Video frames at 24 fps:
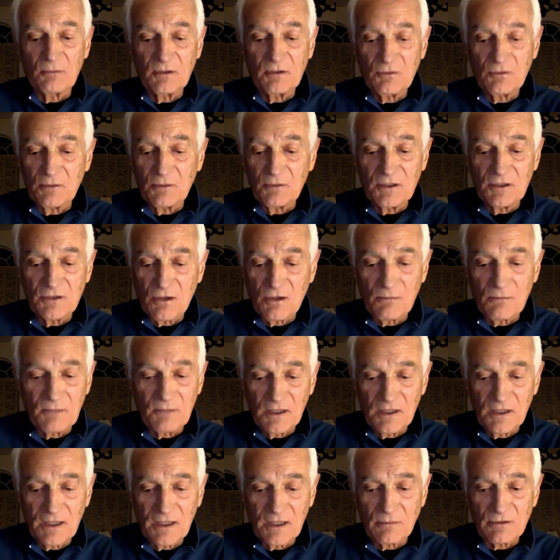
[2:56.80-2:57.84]
made the difference
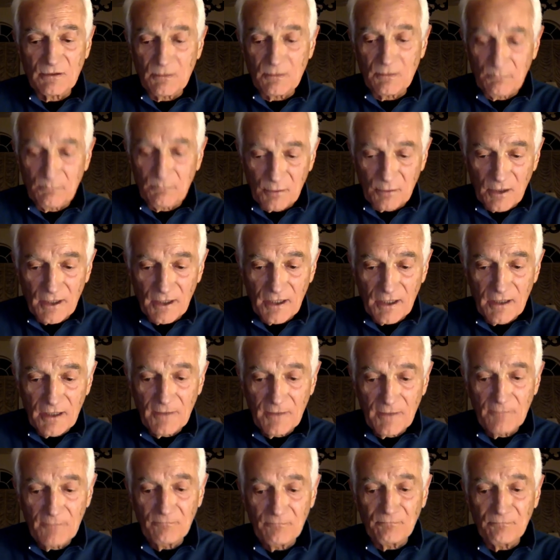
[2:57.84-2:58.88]
between their being
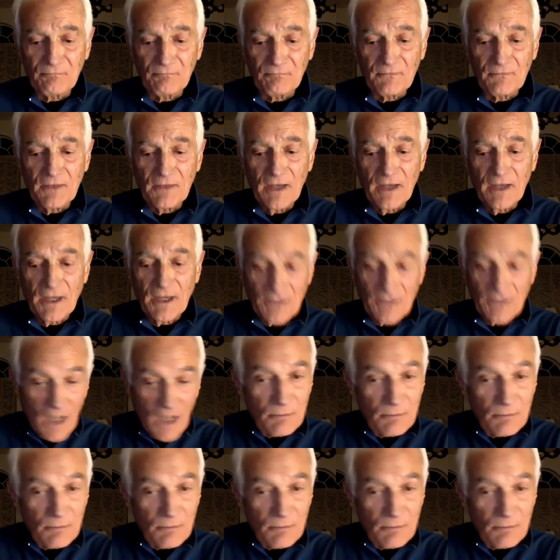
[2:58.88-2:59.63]
able to play